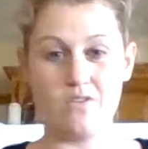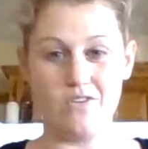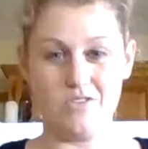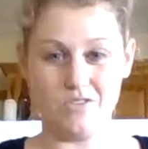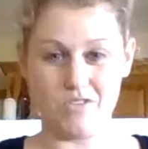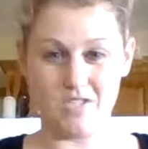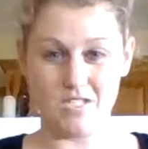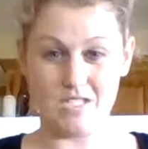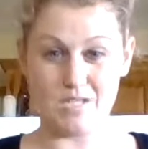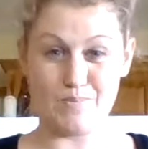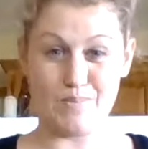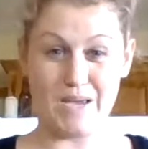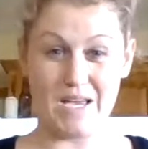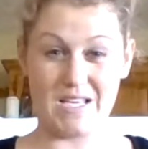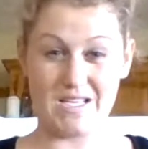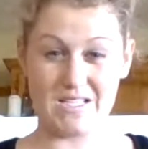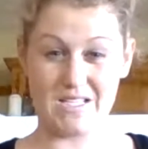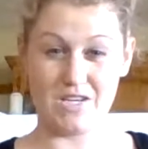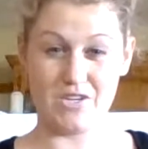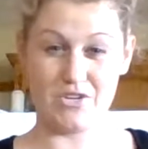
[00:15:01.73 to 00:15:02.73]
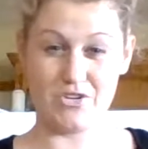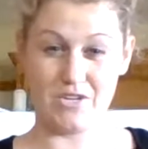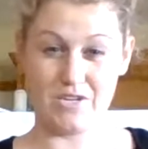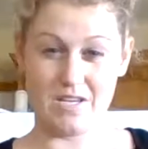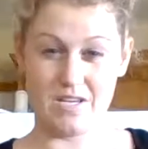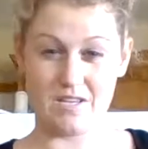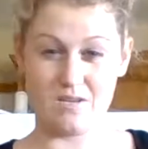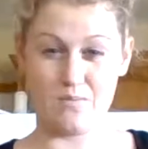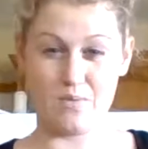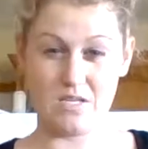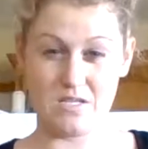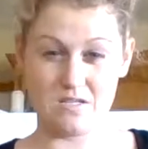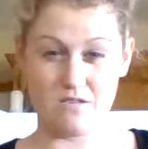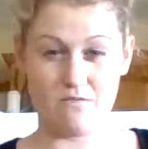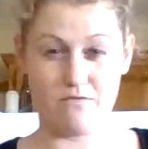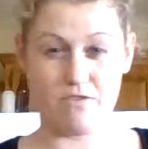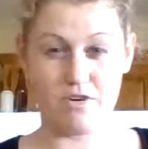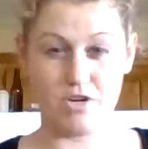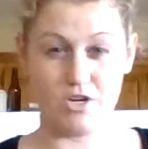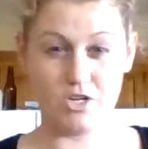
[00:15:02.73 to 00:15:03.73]
there's a space underneath a piece
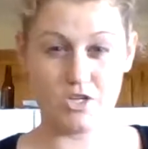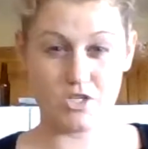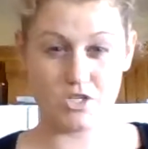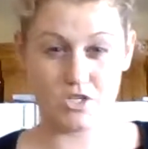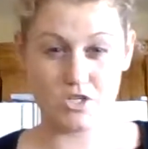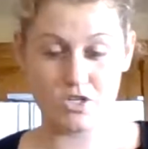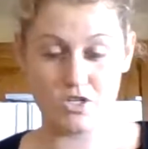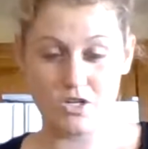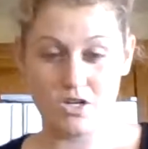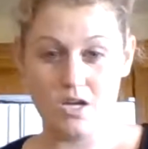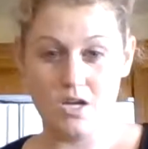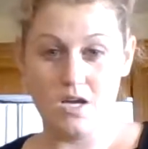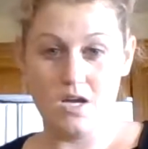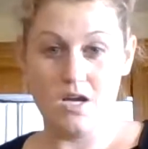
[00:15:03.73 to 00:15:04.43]
of furniture,